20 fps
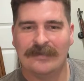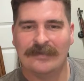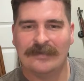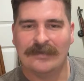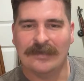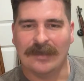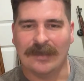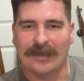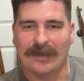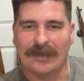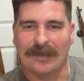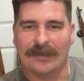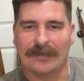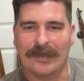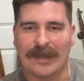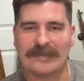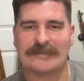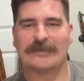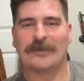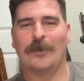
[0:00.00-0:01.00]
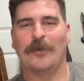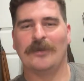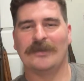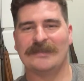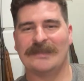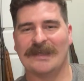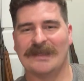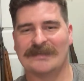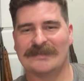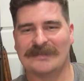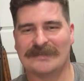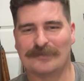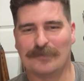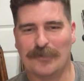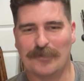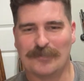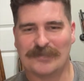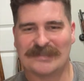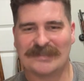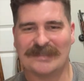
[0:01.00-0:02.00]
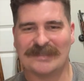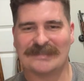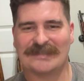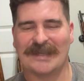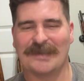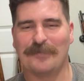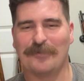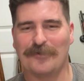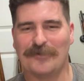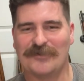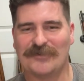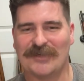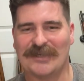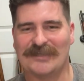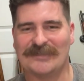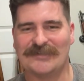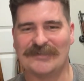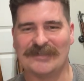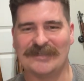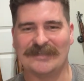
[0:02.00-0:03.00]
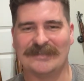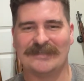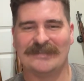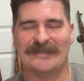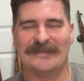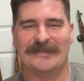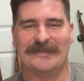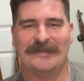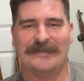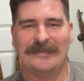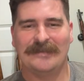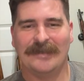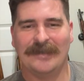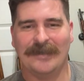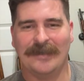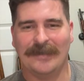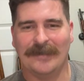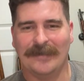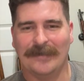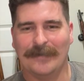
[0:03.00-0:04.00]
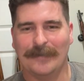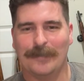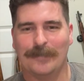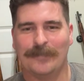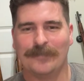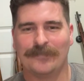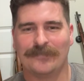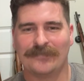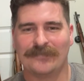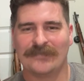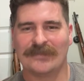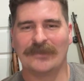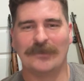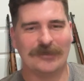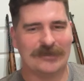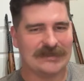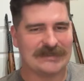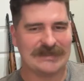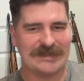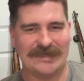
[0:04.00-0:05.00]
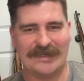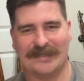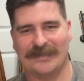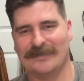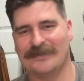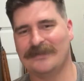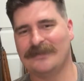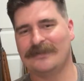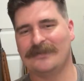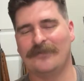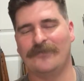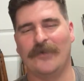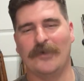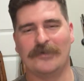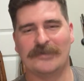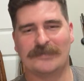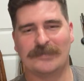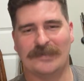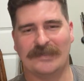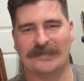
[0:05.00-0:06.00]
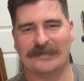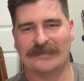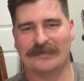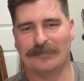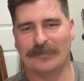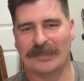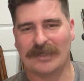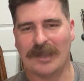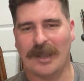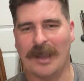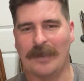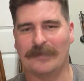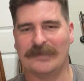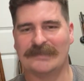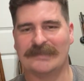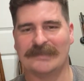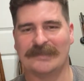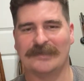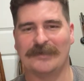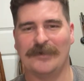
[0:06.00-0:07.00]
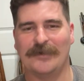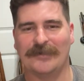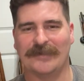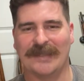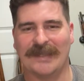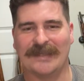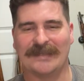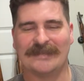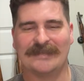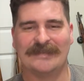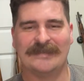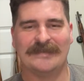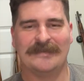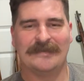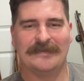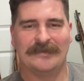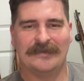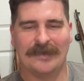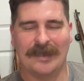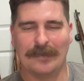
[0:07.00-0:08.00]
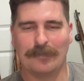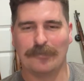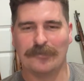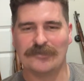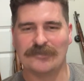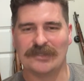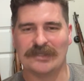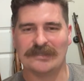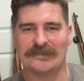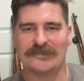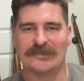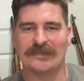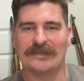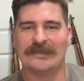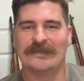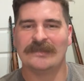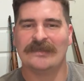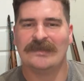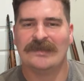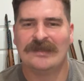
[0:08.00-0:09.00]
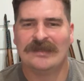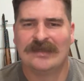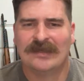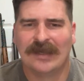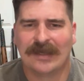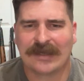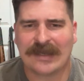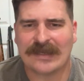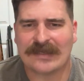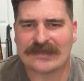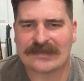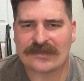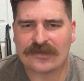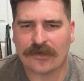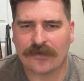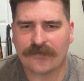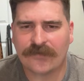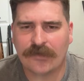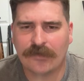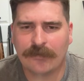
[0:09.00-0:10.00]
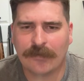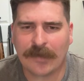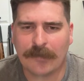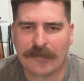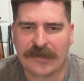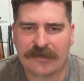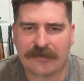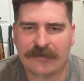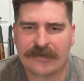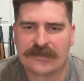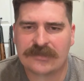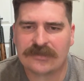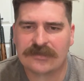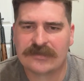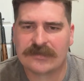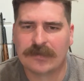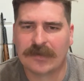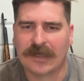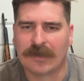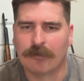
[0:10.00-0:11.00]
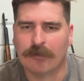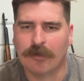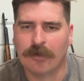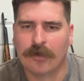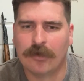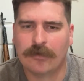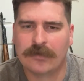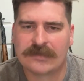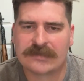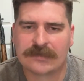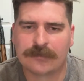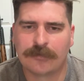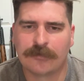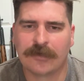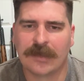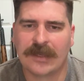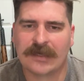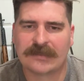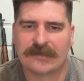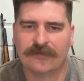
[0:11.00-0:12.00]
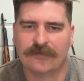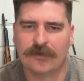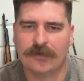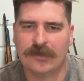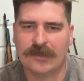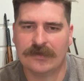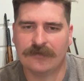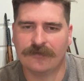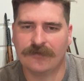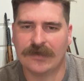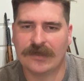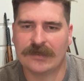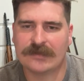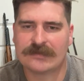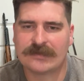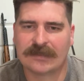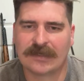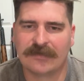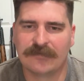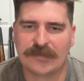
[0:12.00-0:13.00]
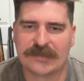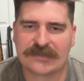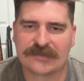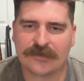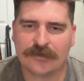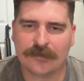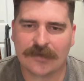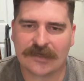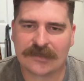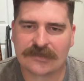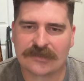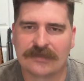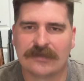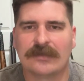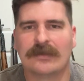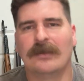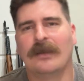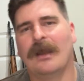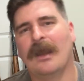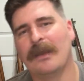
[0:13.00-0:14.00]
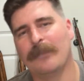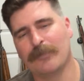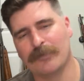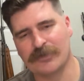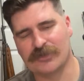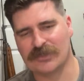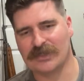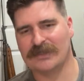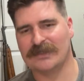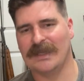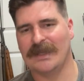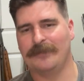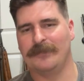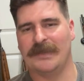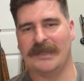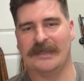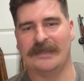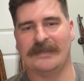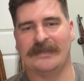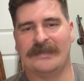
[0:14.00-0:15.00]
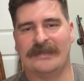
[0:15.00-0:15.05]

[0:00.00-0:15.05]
How's it going, Texas Boomsticks? I appreciate you. Um, Good to see you. You've always been commenting and all that. I appreciate you. I can't serve due to my mental issues, but I will always support active duty and vets. They give me so much. I appreciate that, man.